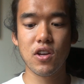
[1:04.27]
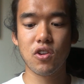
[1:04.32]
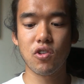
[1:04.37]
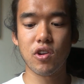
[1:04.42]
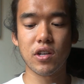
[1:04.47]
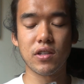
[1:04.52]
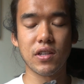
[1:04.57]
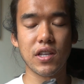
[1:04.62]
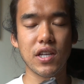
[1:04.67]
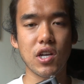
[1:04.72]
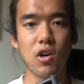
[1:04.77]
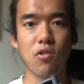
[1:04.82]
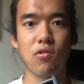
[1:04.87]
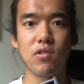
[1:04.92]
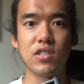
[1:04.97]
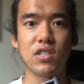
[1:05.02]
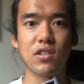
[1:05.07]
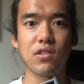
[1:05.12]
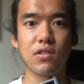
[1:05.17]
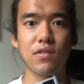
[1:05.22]
quickly go
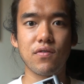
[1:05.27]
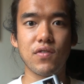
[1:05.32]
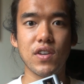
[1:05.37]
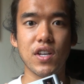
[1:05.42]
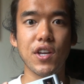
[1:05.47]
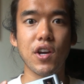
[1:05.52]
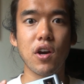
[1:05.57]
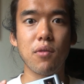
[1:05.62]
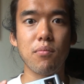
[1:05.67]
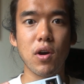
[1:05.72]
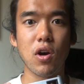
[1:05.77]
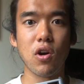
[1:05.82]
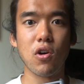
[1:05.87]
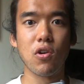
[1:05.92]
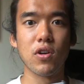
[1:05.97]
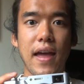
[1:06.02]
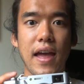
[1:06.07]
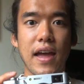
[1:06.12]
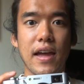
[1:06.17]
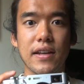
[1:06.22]
into the video
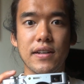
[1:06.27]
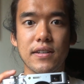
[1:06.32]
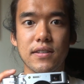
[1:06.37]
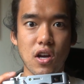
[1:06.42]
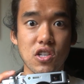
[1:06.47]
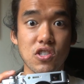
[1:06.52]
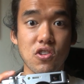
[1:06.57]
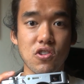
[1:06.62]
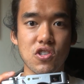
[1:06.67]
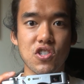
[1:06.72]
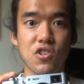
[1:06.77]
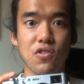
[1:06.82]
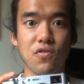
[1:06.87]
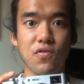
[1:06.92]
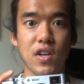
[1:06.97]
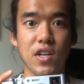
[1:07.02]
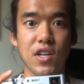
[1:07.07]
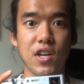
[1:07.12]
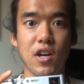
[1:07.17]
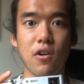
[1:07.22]
mode and also shoot
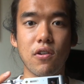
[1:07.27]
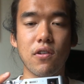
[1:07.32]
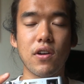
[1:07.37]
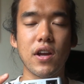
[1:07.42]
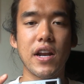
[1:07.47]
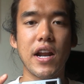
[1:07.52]
video.